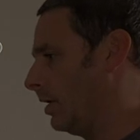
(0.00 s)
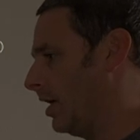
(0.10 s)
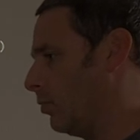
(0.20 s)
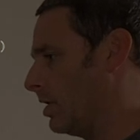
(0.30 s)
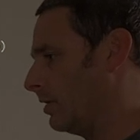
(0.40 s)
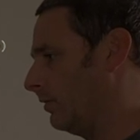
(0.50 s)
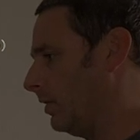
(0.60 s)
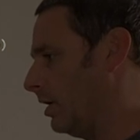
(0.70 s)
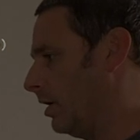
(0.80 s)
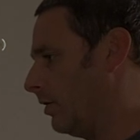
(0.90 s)
And we can
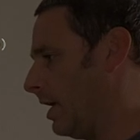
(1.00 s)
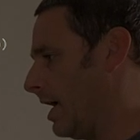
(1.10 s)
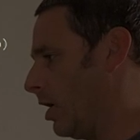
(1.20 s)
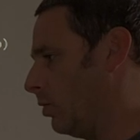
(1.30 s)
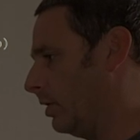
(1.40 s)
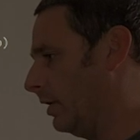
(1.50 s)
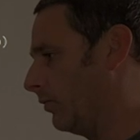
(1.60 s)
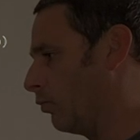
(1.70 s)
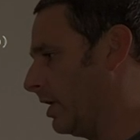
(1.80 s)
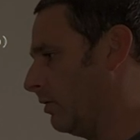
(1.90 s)
see here now
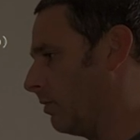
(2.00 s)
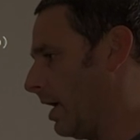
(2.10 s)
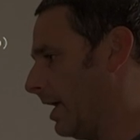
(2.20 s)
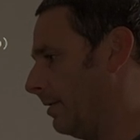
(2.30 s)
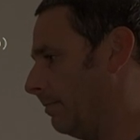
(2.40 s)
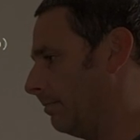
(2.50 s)
it's read-write.